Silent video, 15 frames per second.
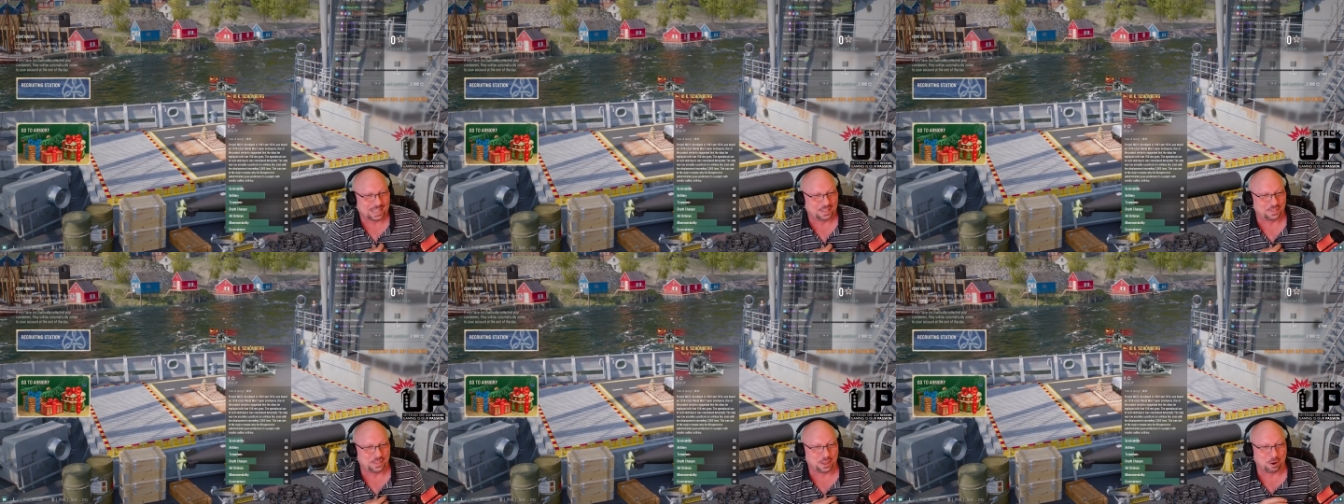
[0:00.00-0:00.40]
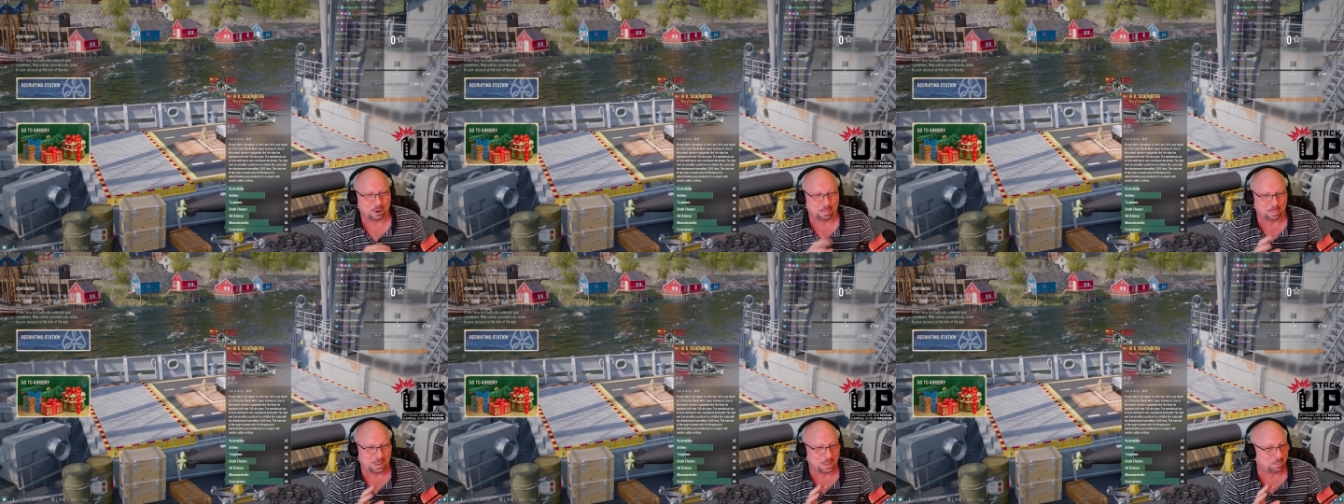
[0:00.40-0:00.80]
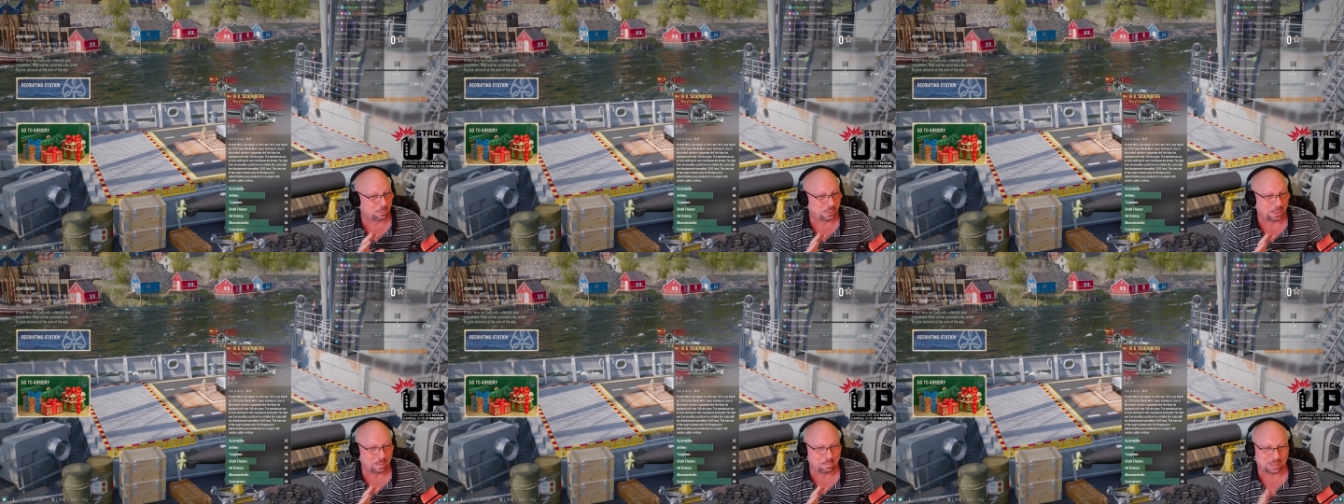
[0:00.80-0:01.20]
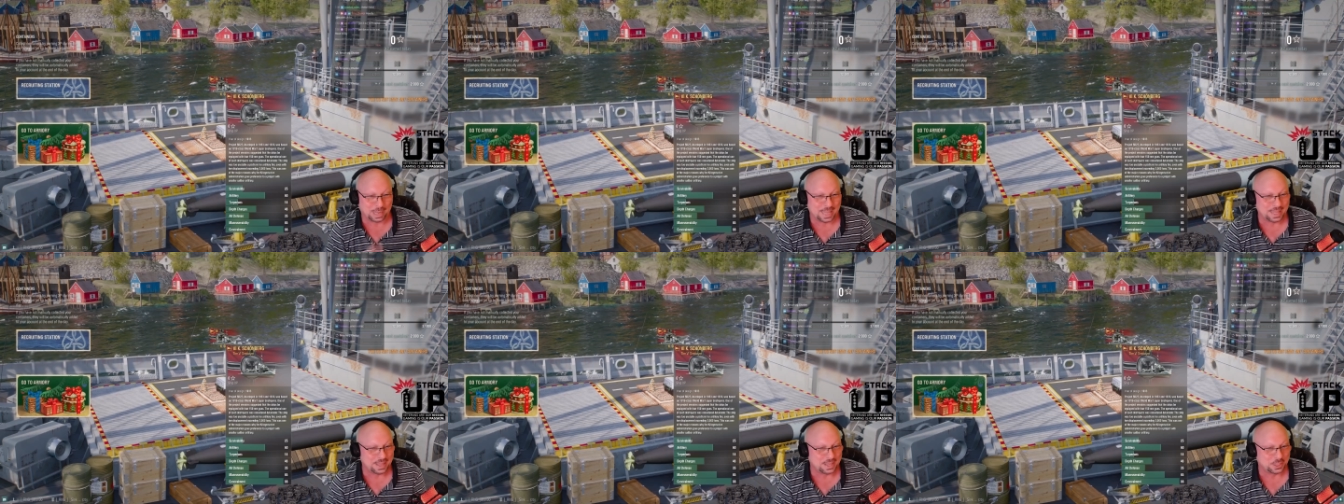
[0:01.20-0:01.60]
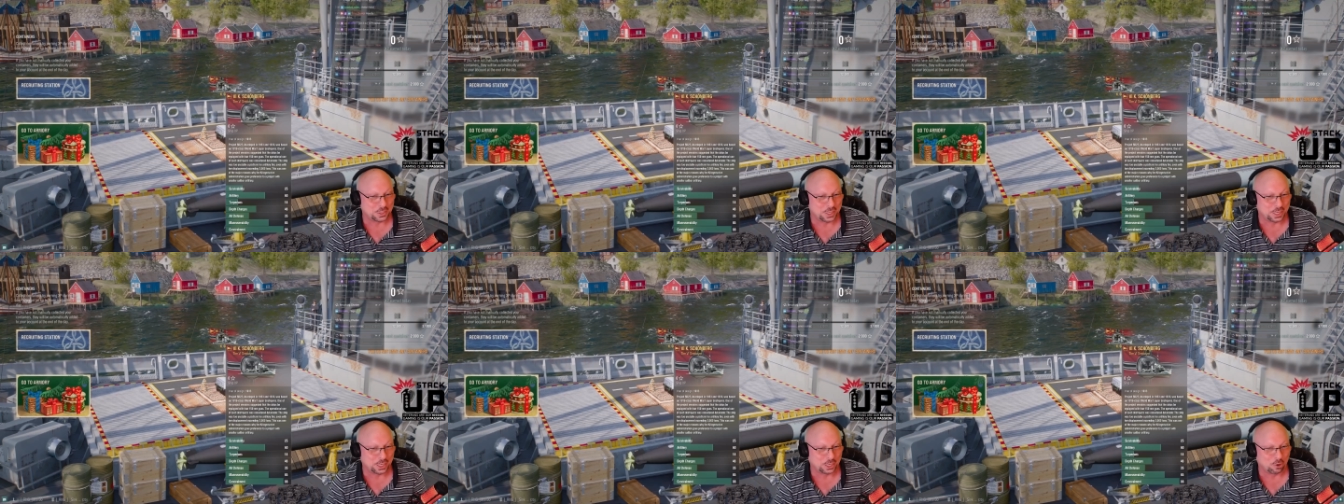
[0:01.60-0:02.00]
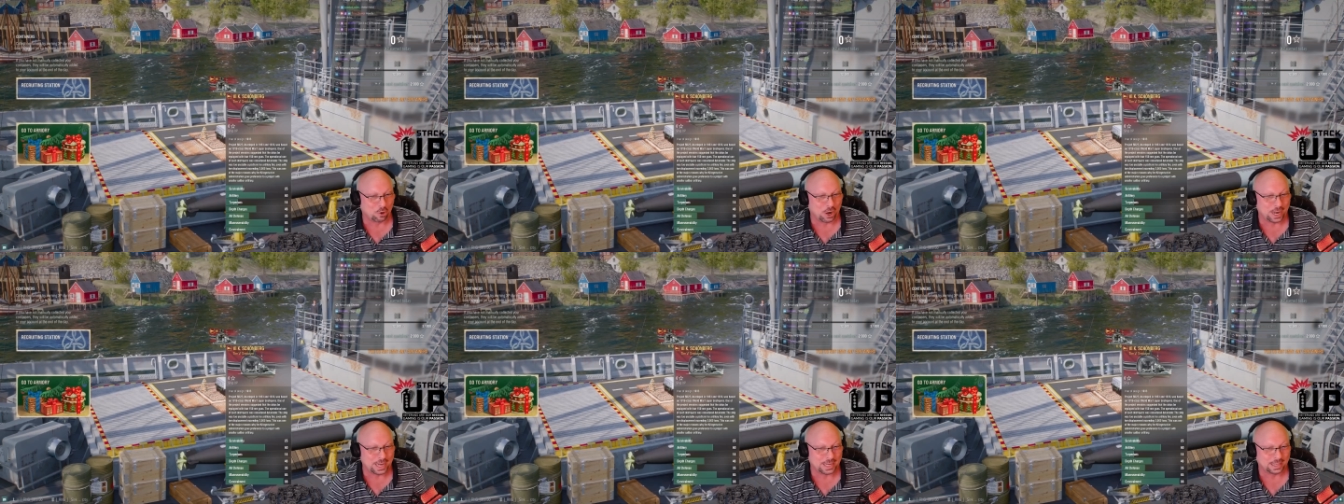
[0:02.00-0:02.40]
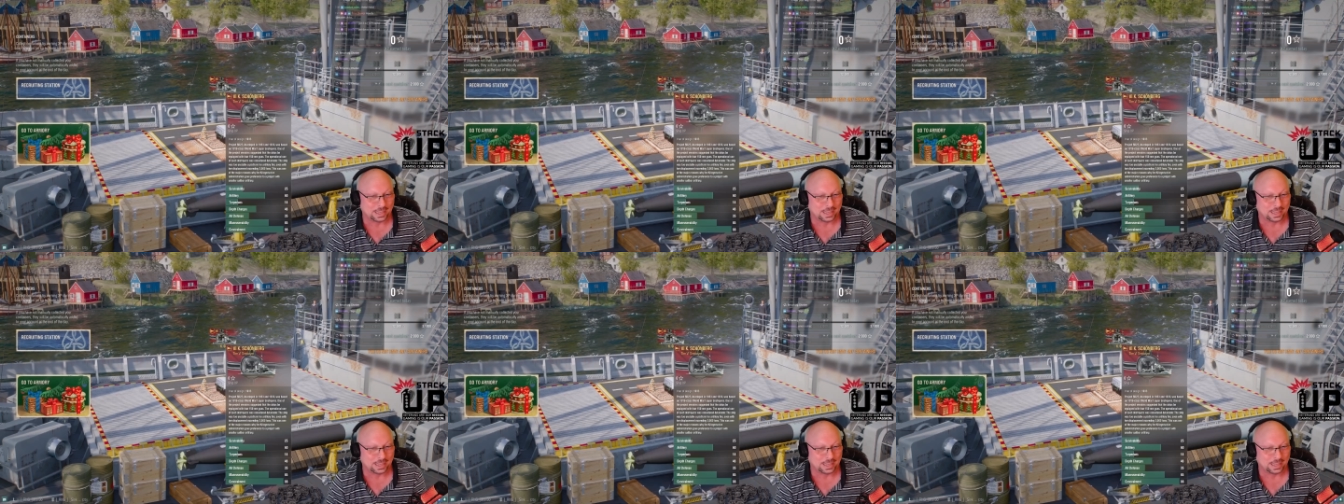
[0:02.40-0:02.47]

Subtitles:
There are people that play this thing great,